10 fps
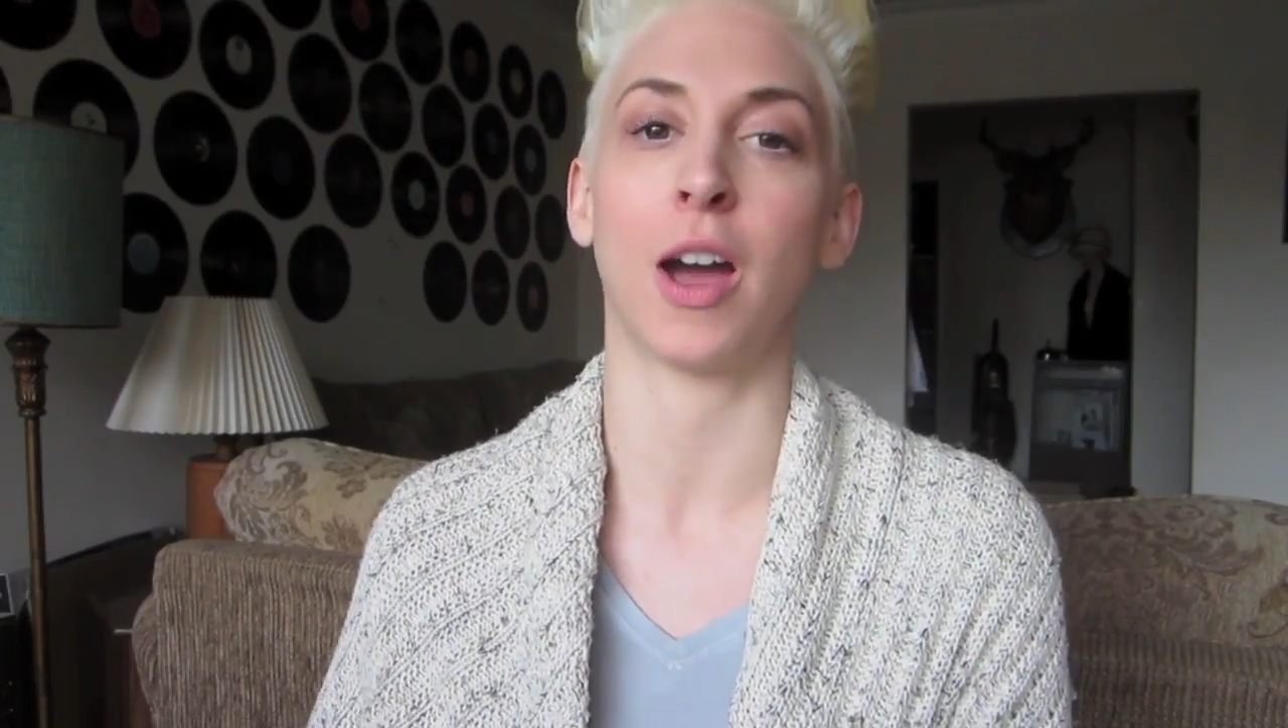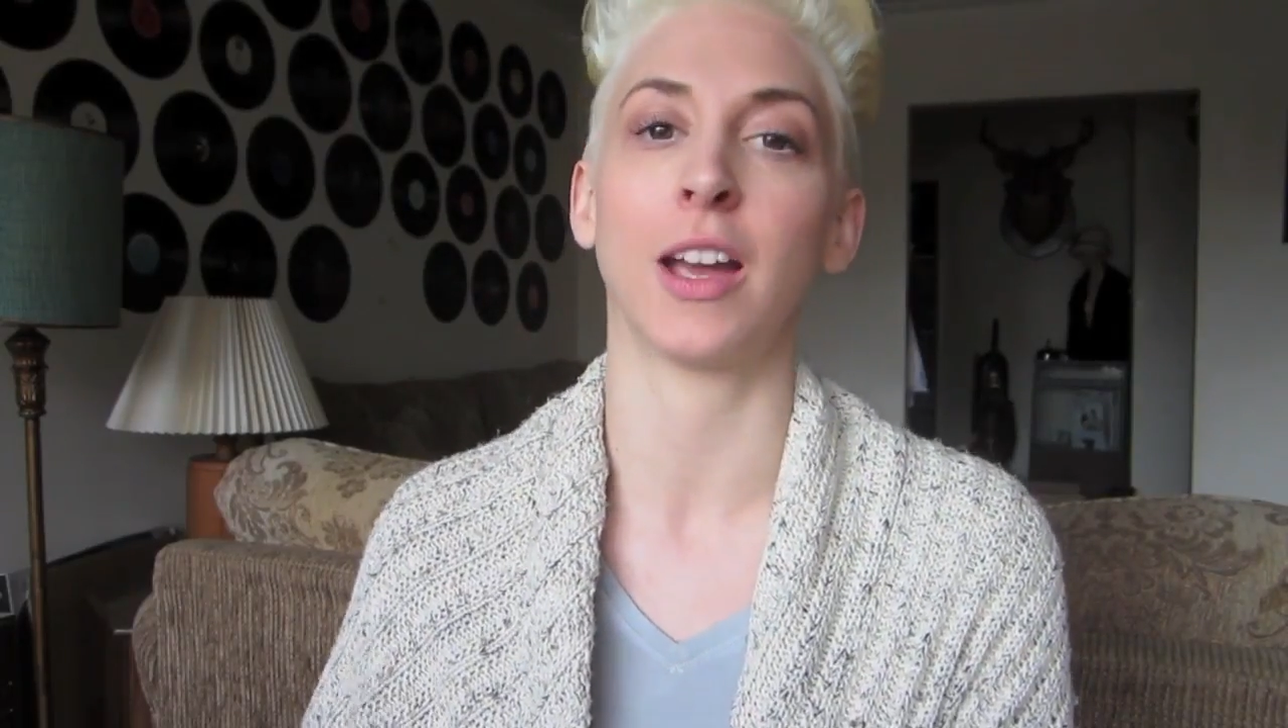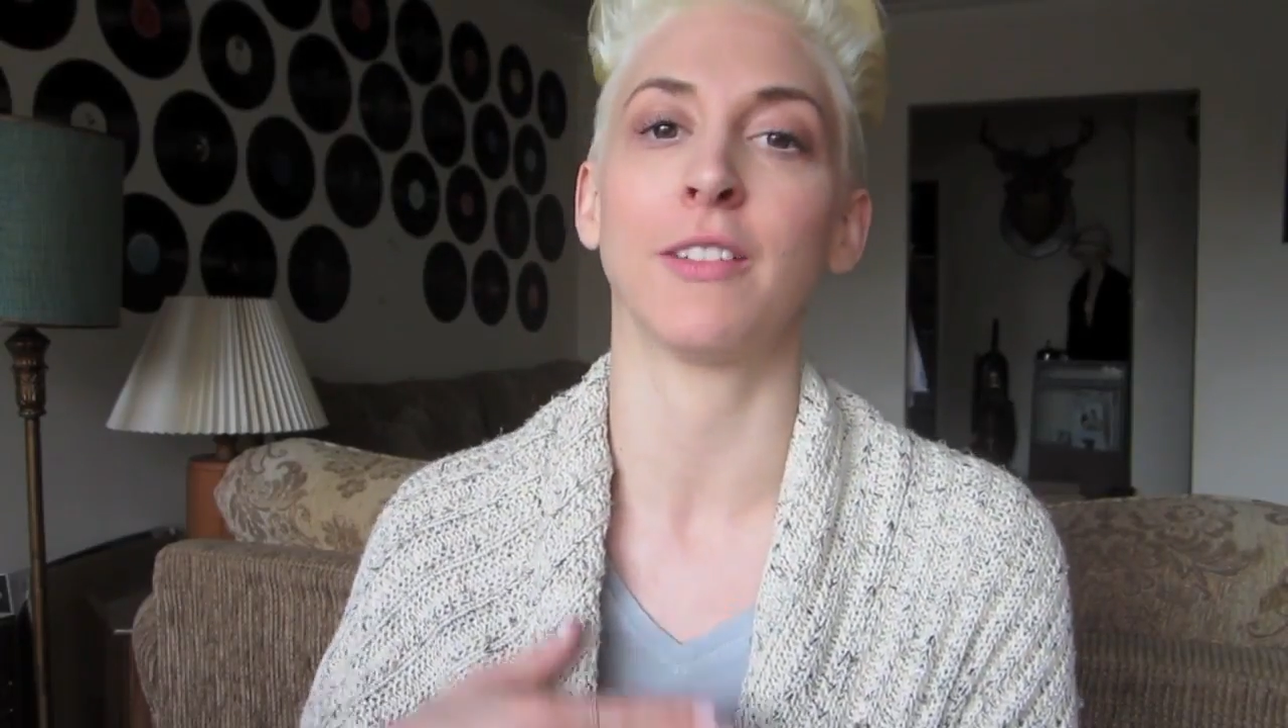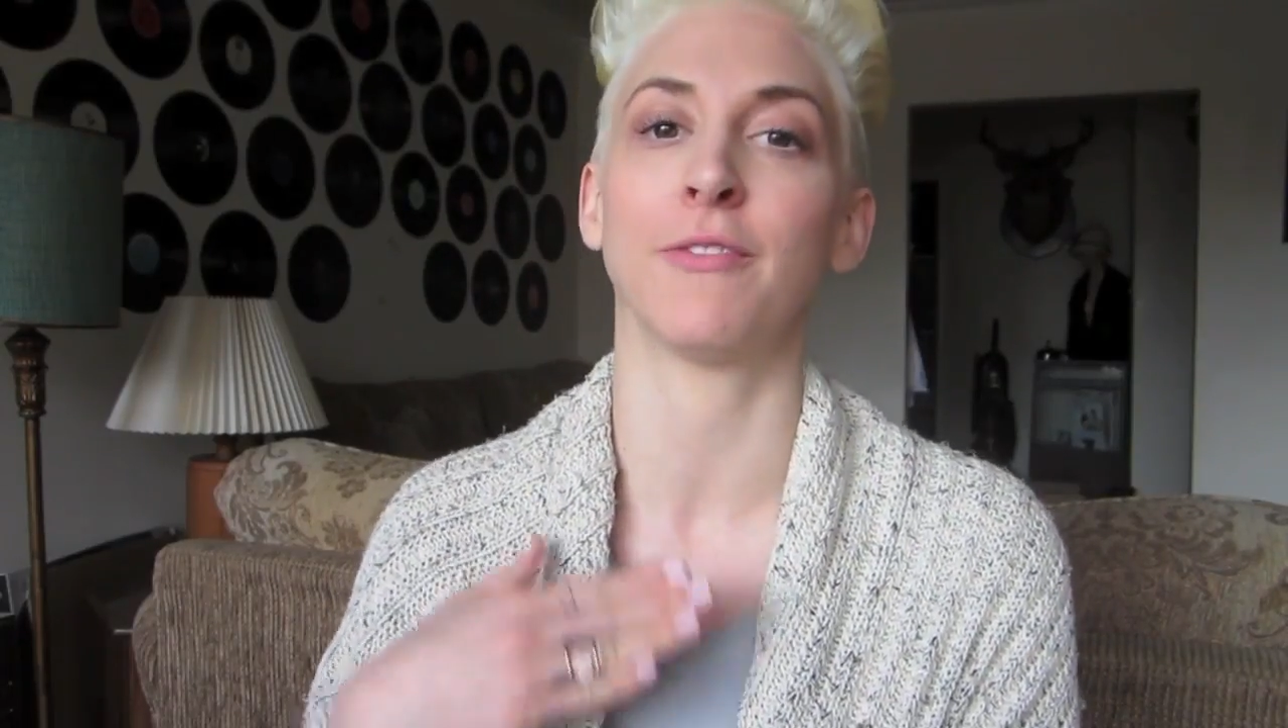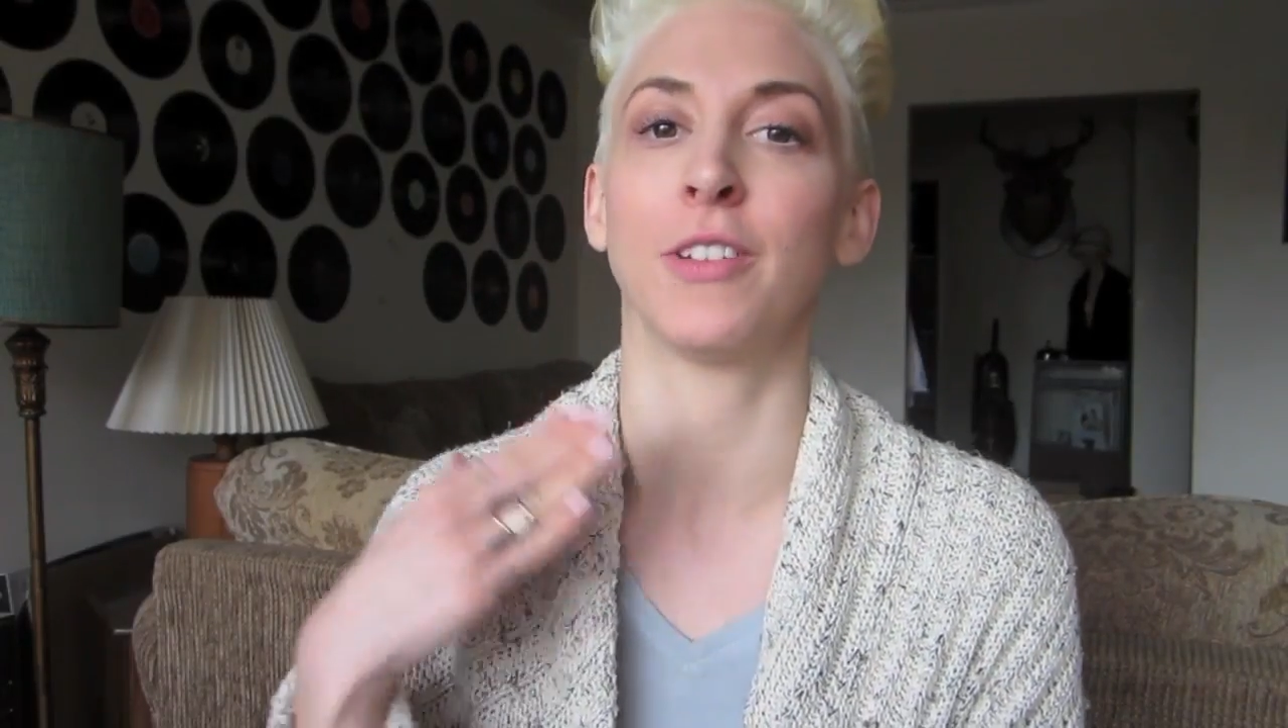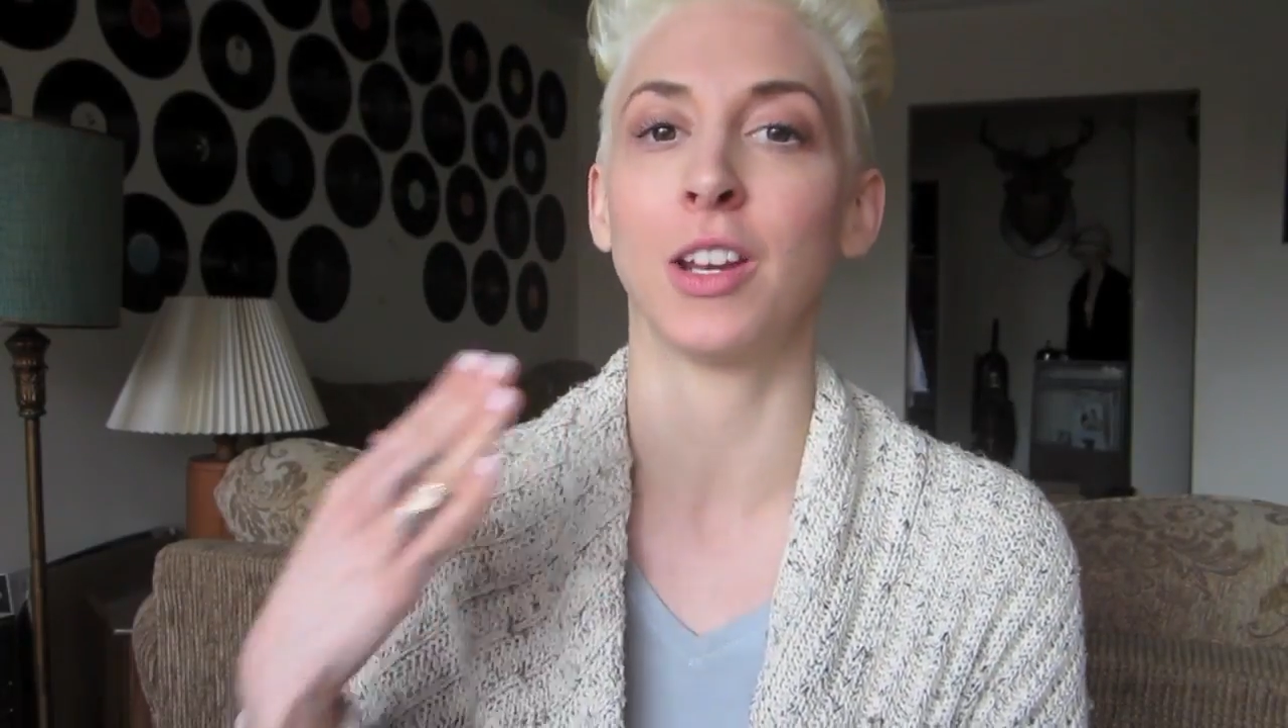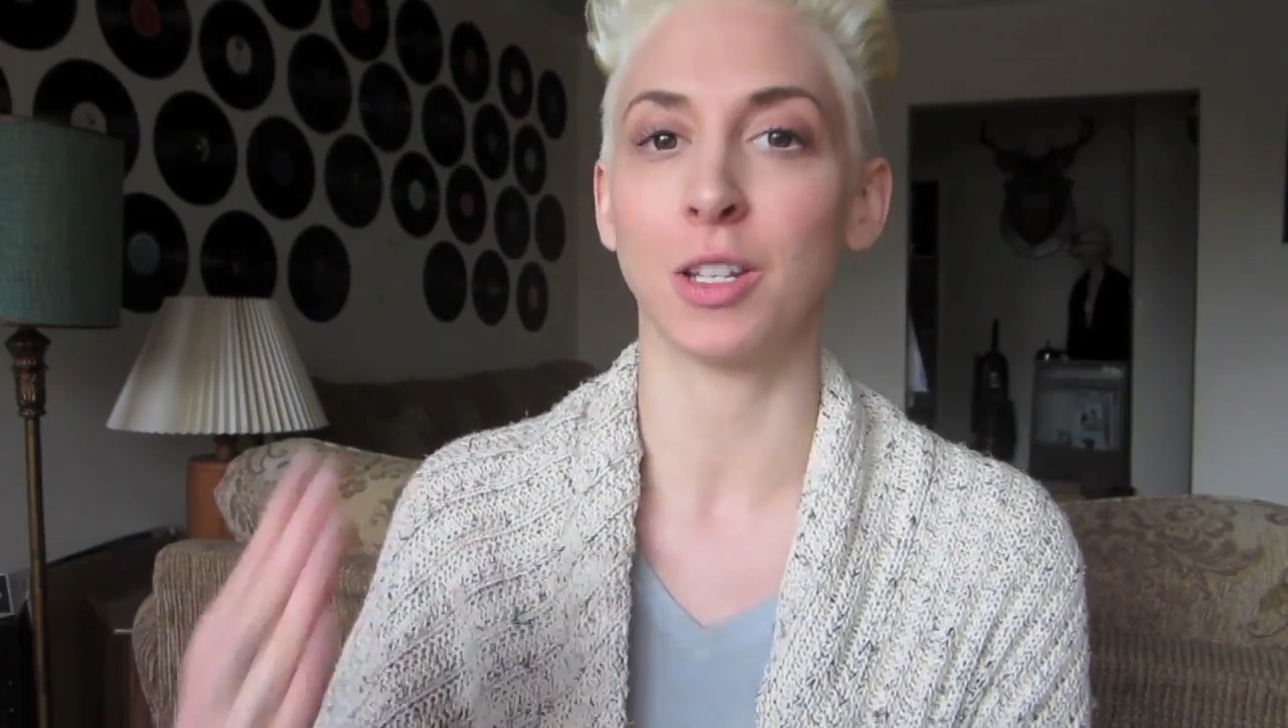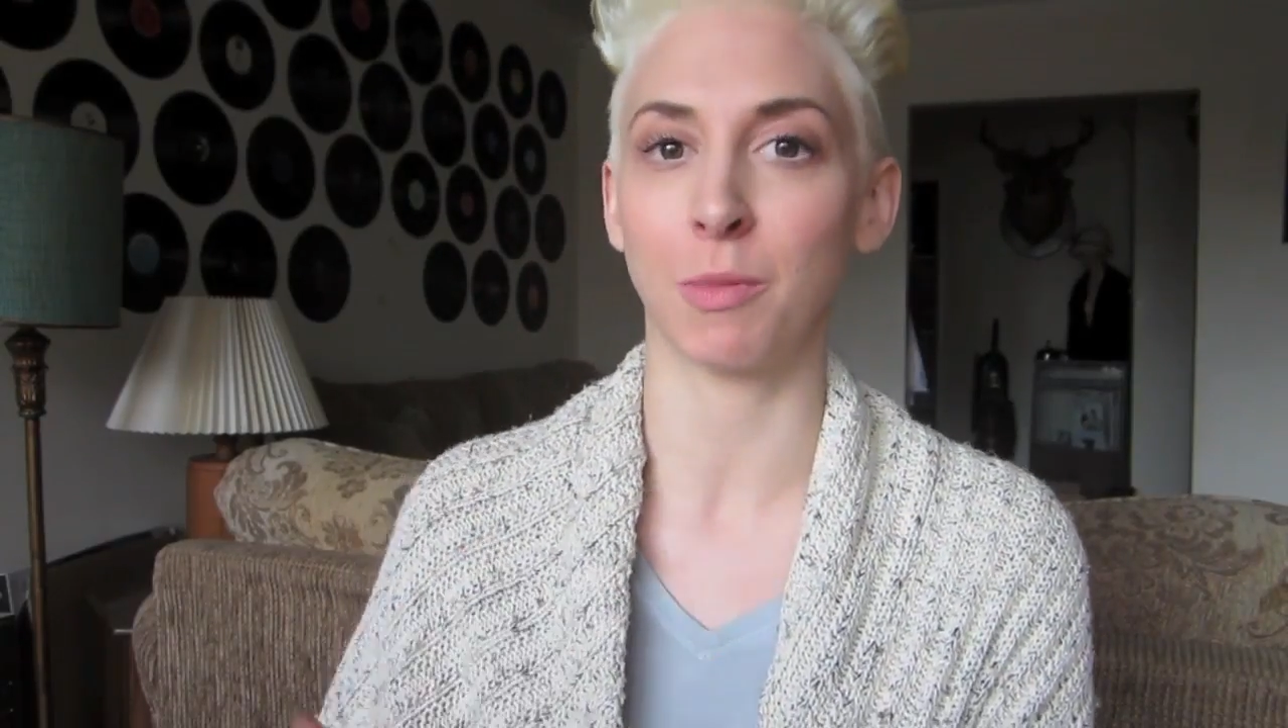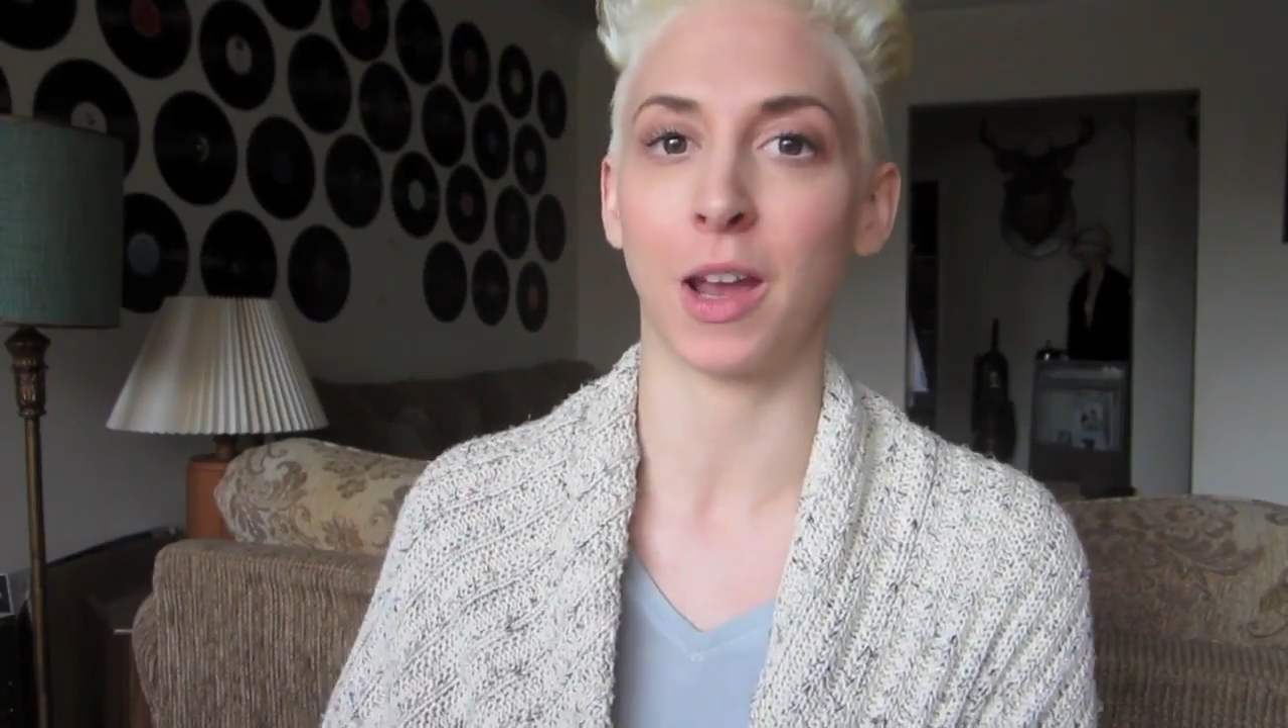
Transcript: I can finish